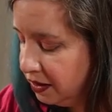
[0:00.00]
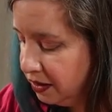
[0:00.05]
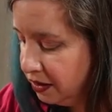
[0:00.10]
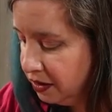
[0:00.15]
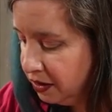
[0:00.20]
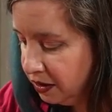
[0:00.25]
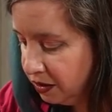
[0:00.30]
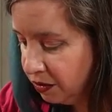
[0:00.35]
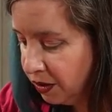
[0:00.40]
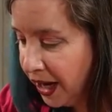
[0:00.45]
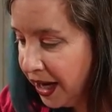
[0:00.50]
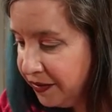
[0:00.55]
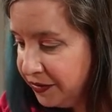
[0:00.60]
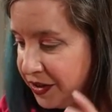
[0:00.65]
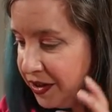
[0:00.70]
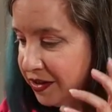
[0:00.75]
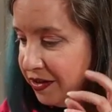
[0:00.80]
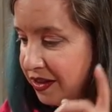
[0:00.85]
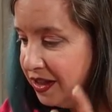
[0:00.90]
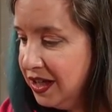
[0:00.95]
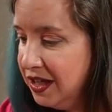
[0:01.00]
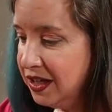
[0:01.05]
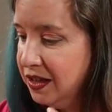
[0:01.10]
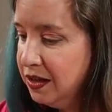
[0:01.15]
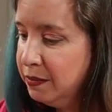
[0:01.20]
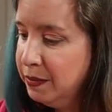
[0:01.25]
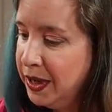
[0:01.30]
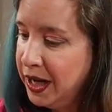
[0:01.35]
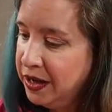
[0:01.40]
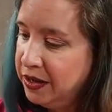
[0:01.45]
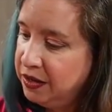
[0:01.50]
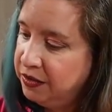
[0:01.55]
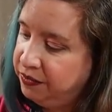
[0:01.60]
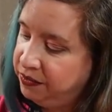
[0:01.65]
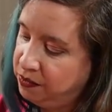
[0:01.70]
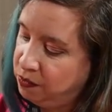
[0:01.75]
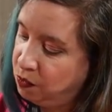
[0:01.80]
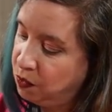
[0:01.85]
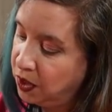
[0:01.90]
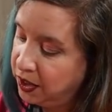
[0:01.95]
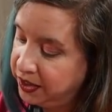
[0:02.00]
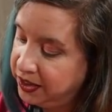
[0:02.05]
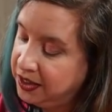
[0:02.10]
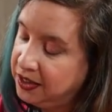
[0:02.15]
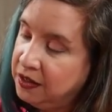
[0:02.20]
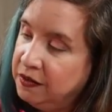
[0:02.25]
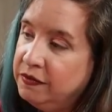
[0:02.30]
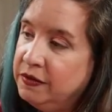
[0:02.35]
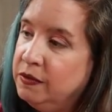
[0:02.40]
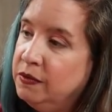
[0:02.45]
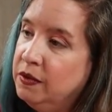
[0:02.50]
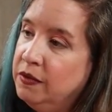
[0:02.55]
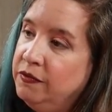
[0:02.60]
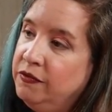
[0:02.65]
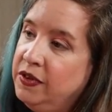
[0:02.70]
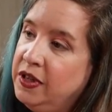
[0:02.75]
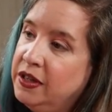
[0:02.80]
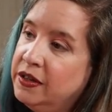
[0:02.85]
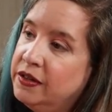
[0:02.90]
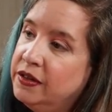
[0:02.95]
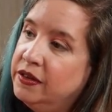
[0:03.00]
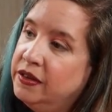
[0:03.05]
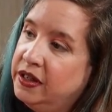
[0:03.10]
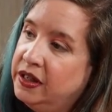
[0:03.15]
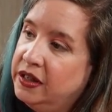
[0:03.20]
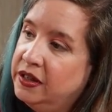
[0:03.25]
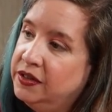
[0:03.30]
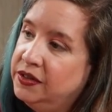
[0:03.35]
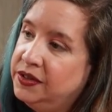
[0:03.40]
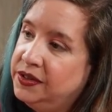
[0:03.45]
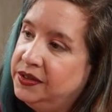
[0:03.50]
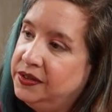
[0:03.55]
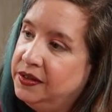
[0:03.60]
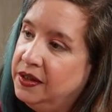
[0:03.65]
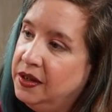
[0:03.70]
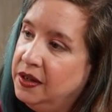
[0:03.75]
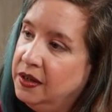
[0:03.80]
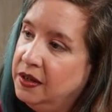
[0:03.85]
you have to think about if you want to even reveal this,